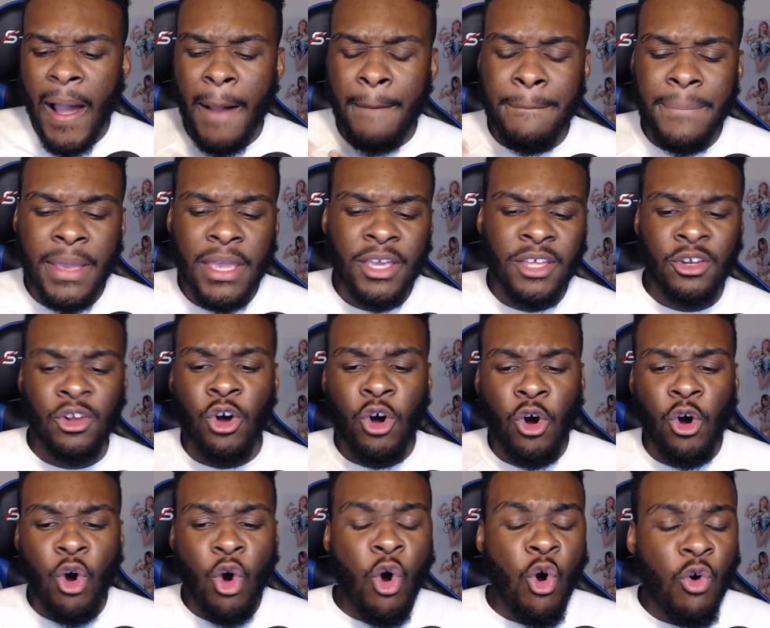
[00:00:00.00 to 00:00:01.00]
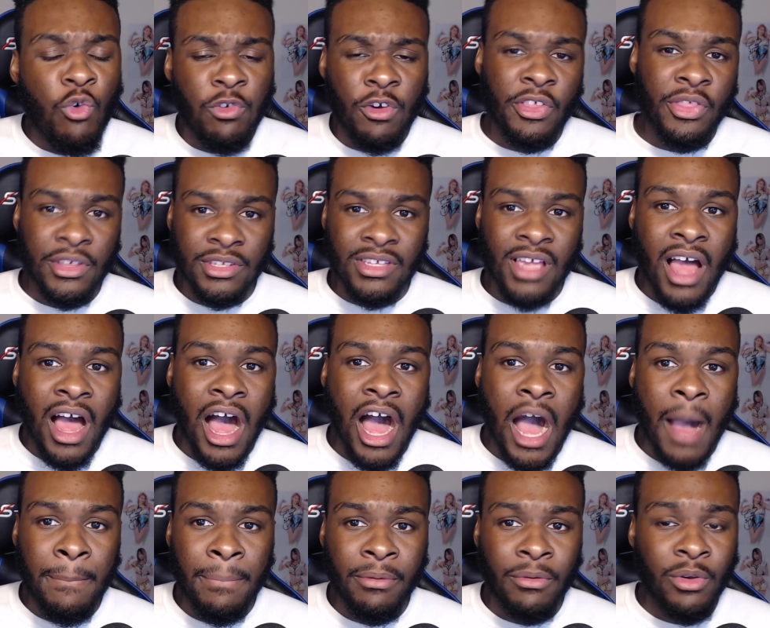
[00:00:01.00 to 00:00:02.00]
a bit over the
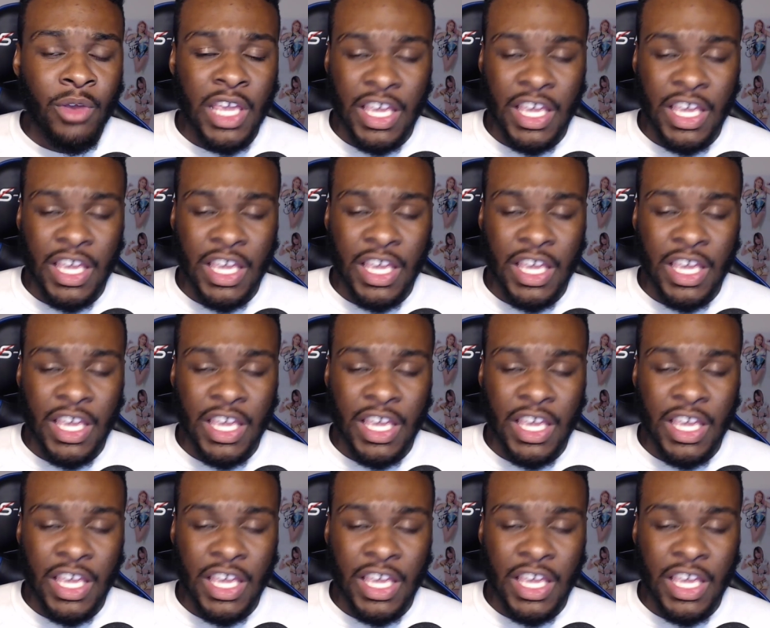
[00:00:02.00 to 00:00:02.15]
top